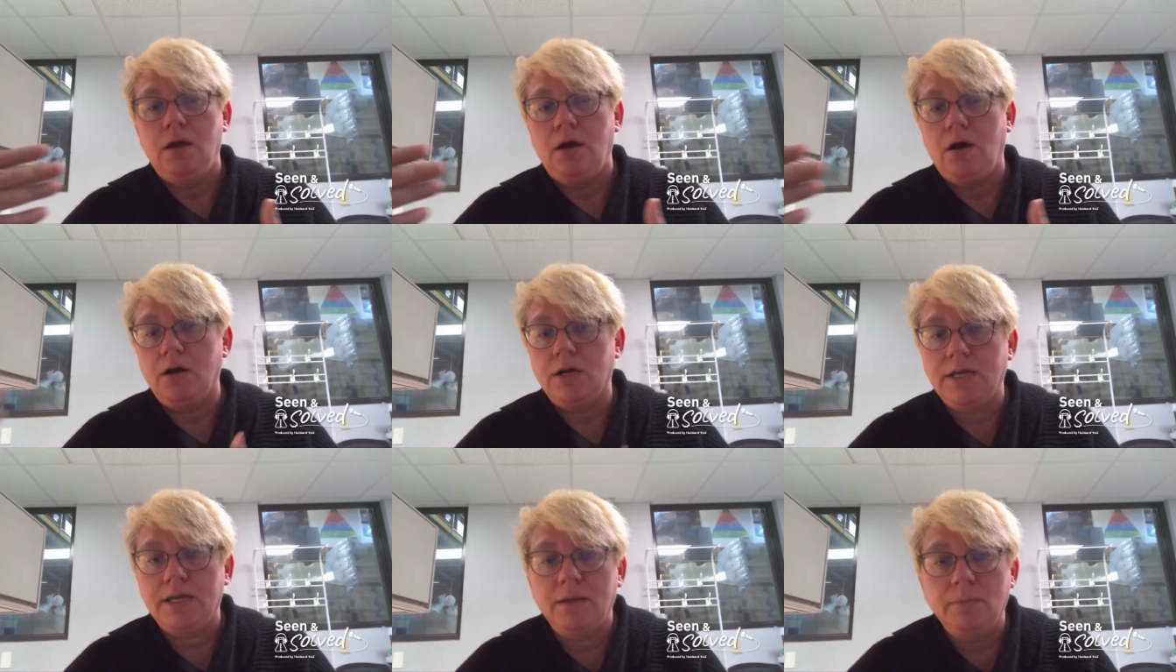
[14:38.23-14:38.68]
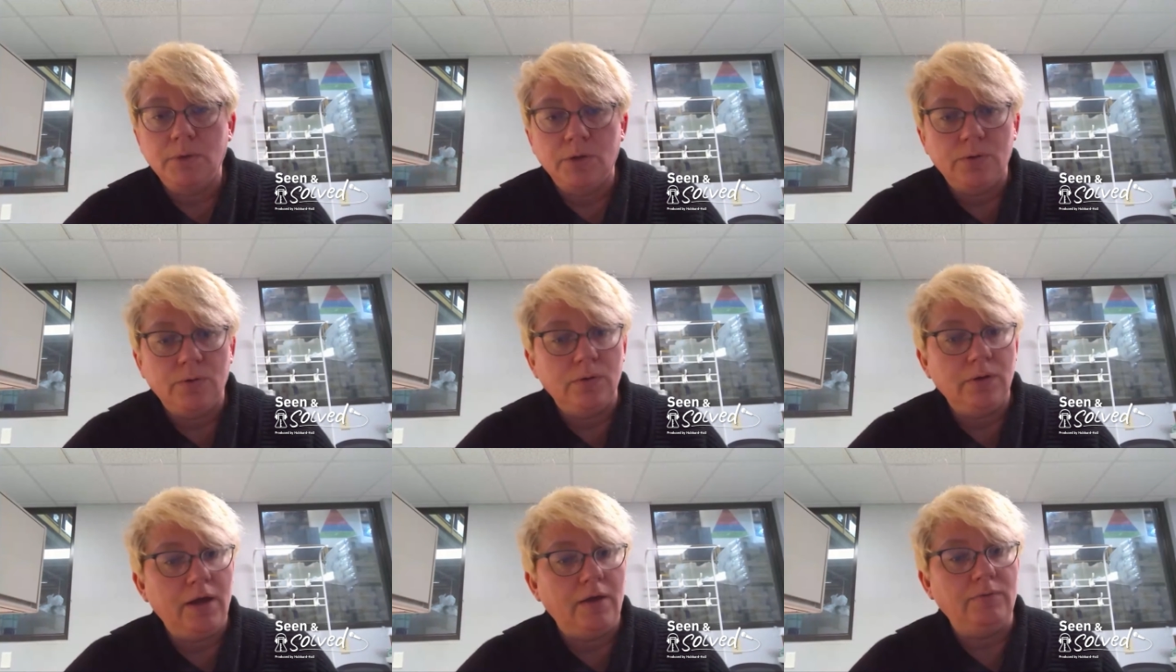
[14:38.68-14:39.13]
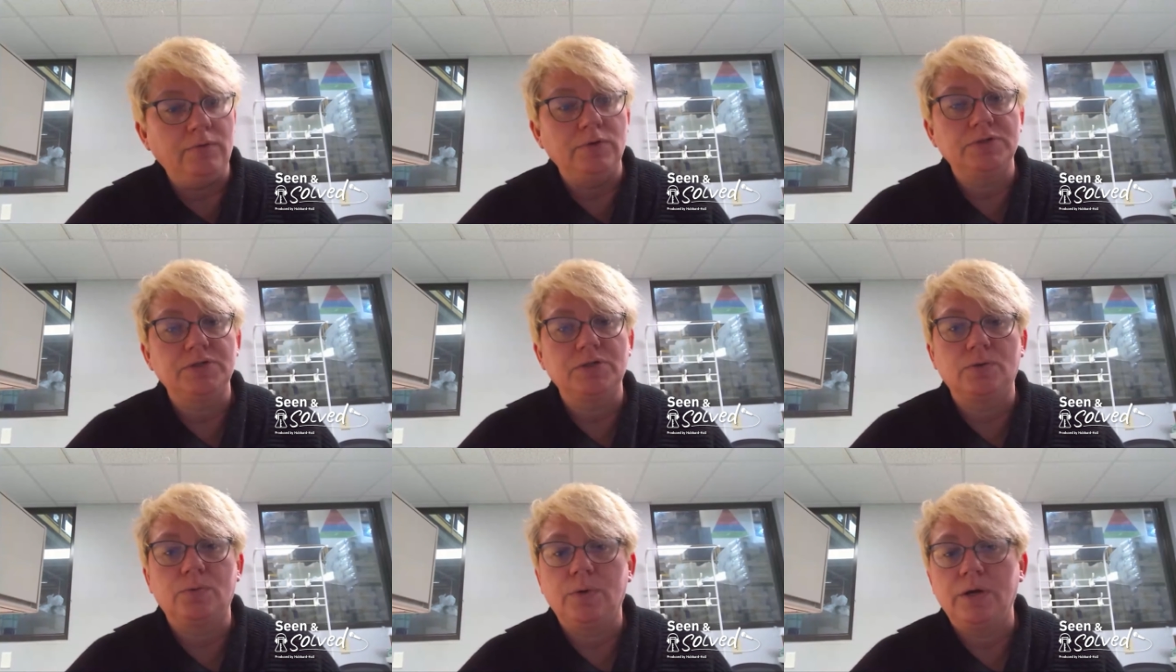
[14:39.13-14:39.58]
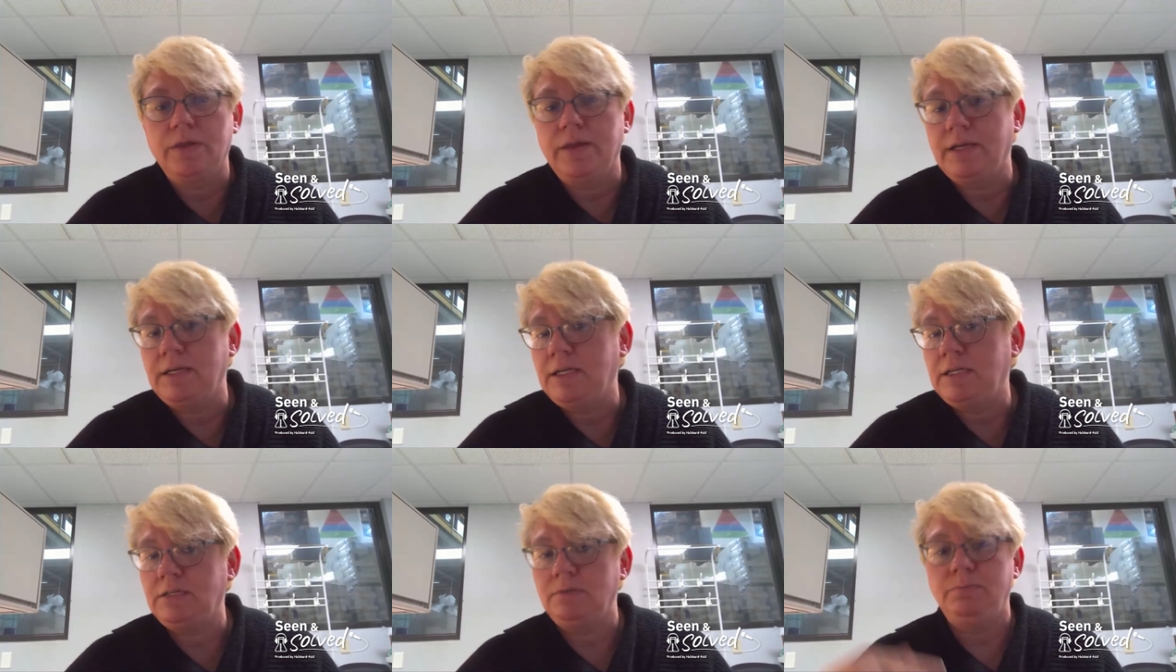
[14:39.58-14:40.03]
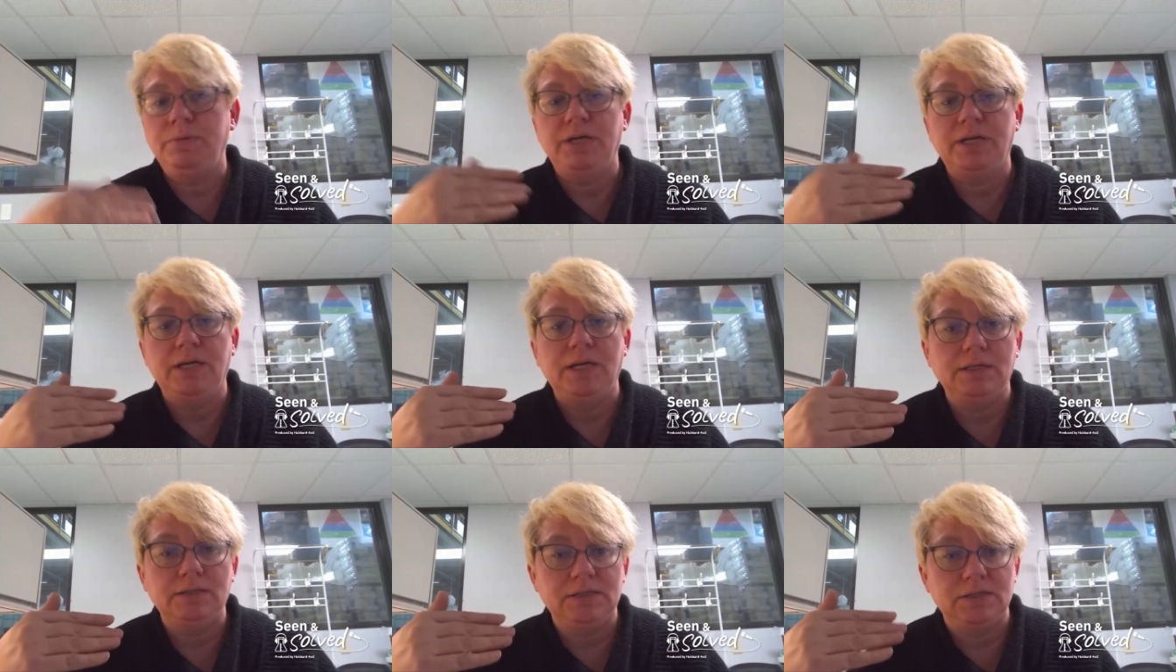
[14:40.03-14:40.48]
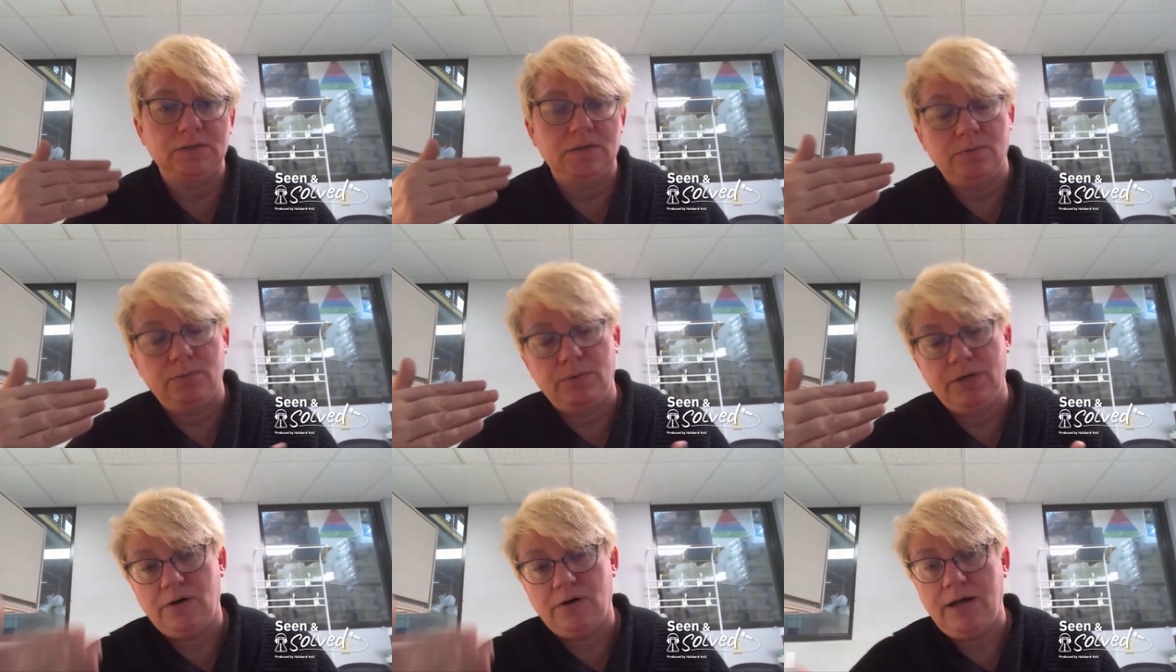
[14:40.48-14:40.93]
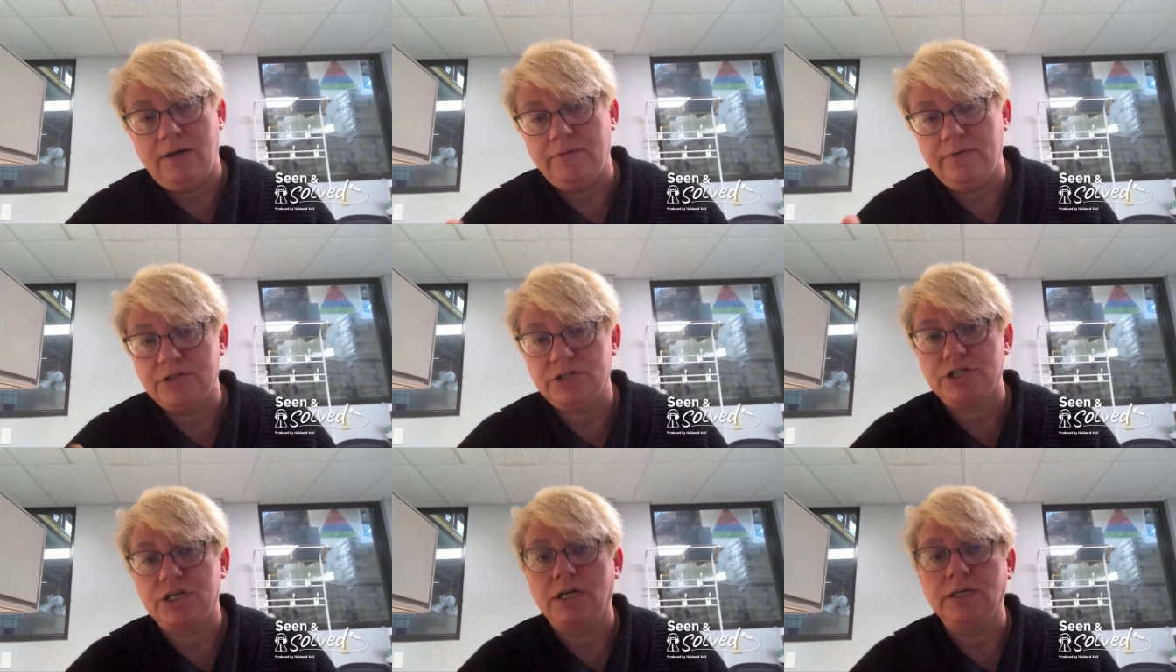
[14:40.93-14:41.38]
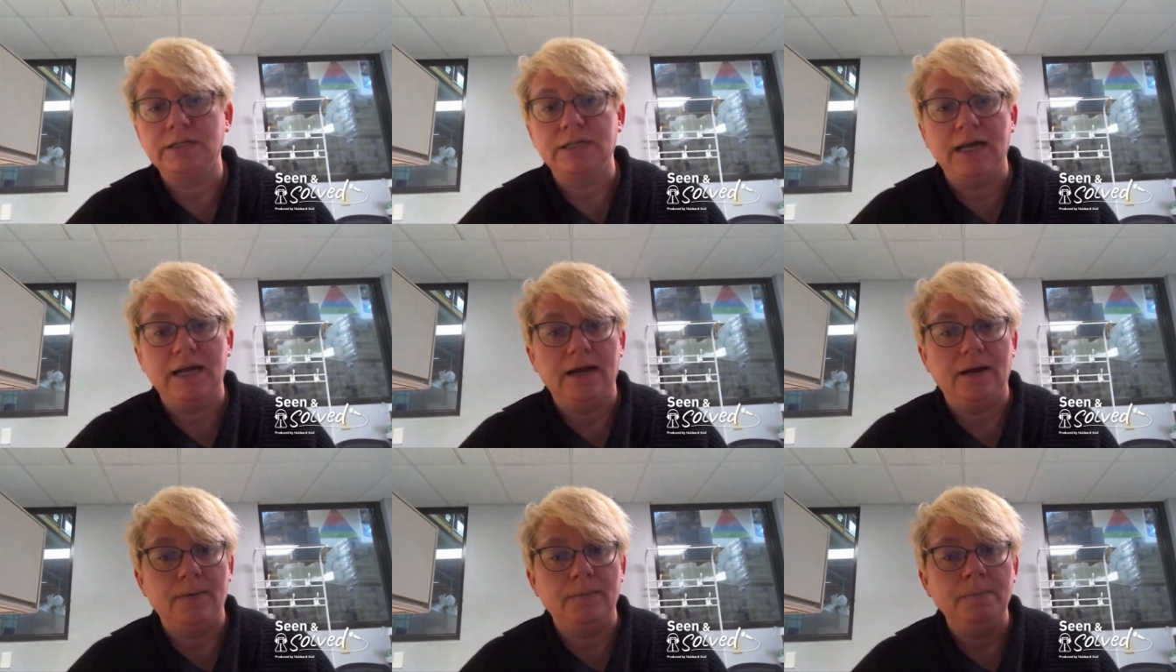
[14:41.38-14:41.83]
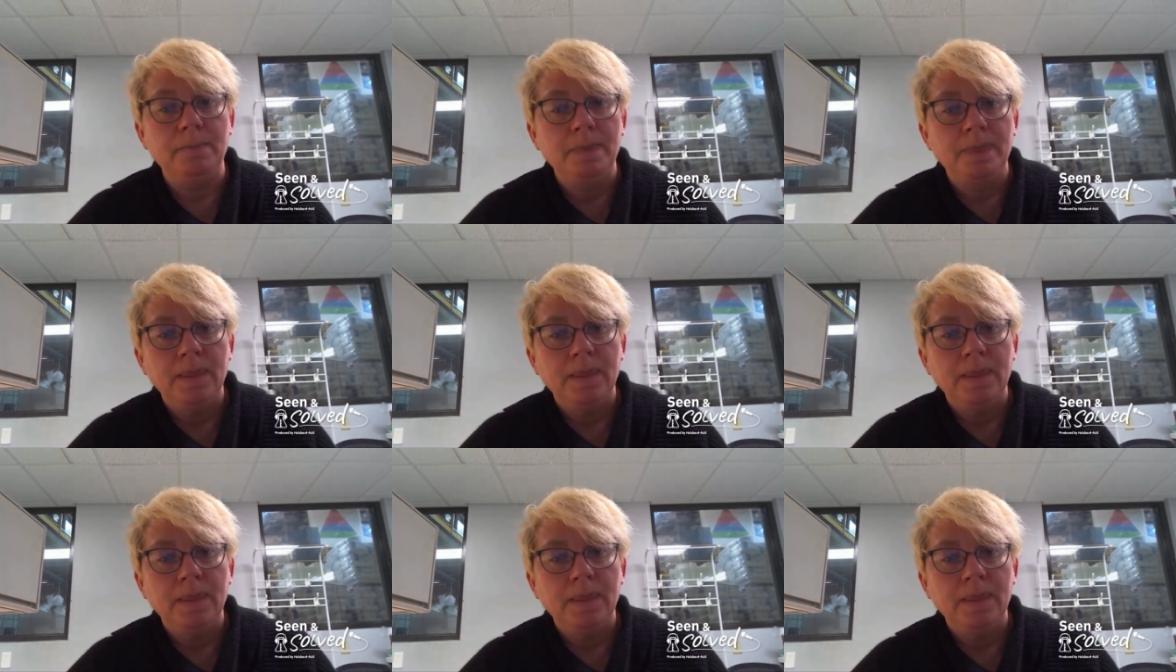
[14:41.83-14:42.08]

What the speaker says: Our chemical levels are where they need to be so that we don't have a shutdown.